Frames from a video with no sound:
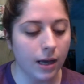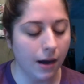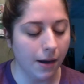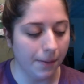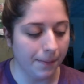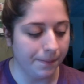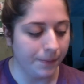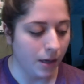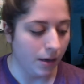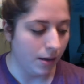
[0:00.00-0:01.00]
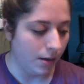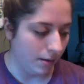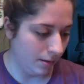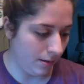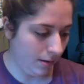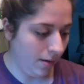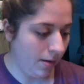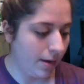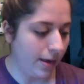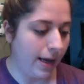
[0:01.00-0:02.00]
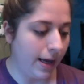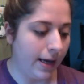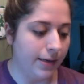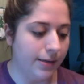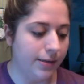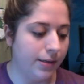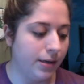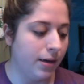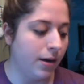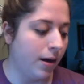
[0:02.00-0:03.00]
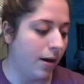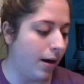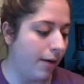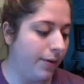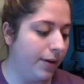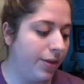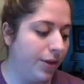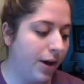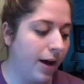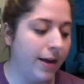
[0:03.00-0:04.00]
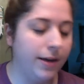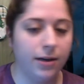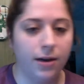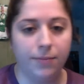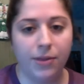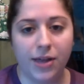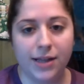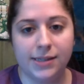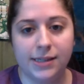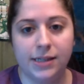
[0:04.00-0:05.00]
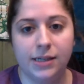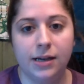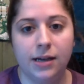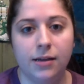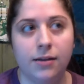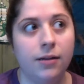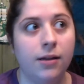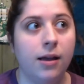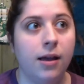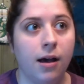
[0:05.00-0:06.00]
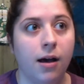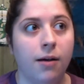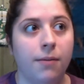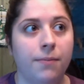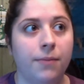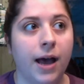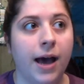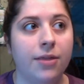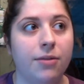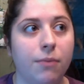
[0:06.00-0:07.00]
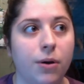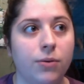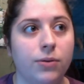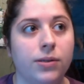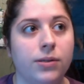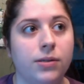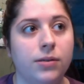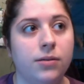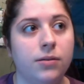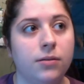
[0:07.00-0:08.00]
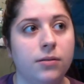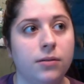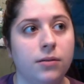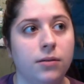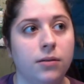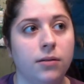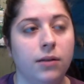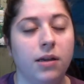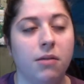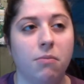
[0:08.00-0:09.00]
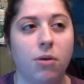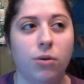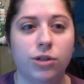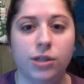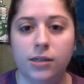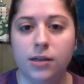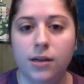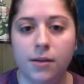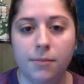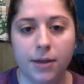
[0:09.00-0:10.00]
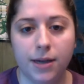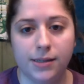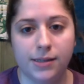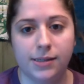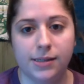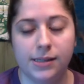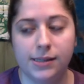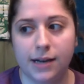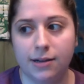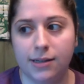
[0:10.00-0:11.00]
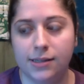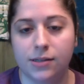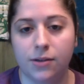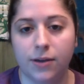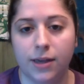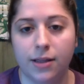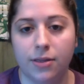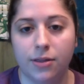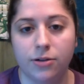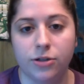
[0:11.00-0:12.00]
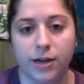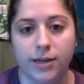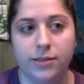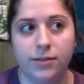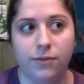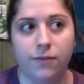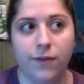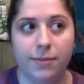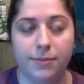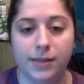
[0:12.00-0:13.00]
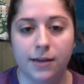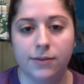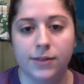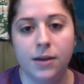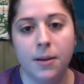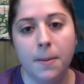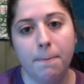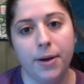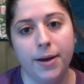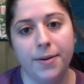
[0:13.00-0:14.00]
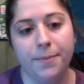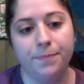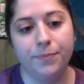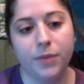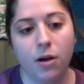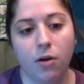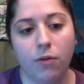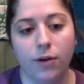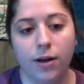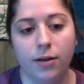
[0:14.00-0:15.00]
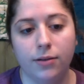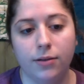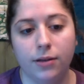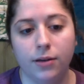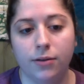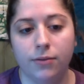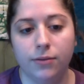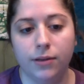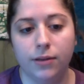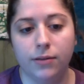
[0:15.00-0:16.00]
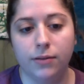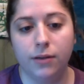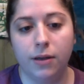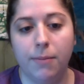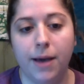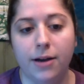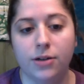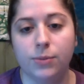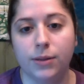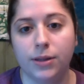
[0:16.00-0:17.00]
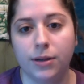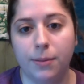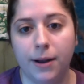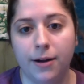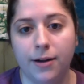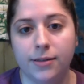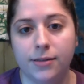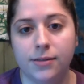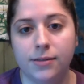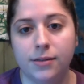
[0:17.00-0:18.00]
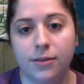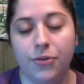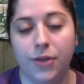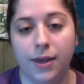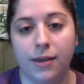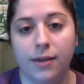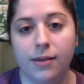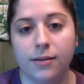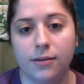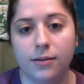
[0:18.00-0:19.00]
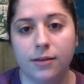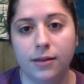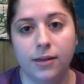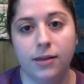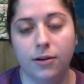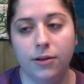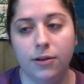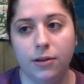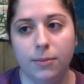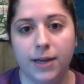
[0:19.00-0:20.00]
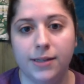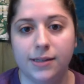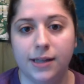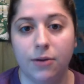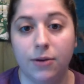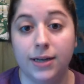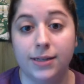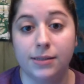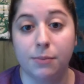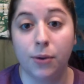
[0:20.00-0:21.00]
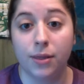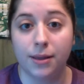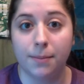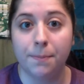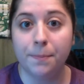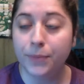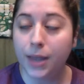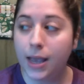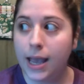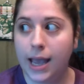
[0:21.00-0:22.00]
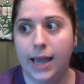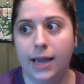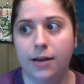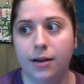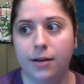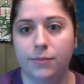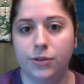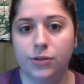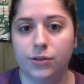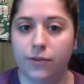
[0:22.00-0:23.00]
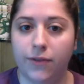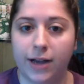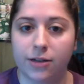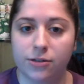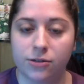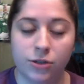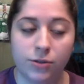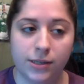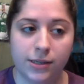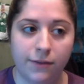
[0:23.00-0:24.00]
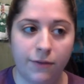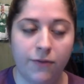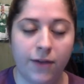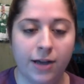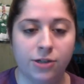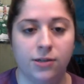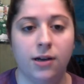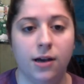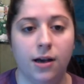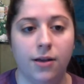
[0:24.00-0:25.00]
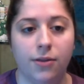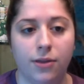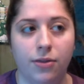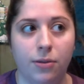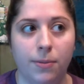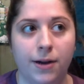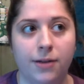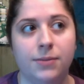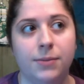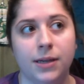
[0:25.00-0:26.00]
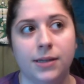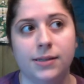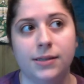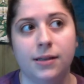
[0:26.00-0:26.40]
Um, and I really thought that scene had the most like emotion because it's these adolescents going in, they're trying to find themselves, but overall, it matters what their parents think, in their minds, and they don't want to disappoint them and choose a different faction than their parents because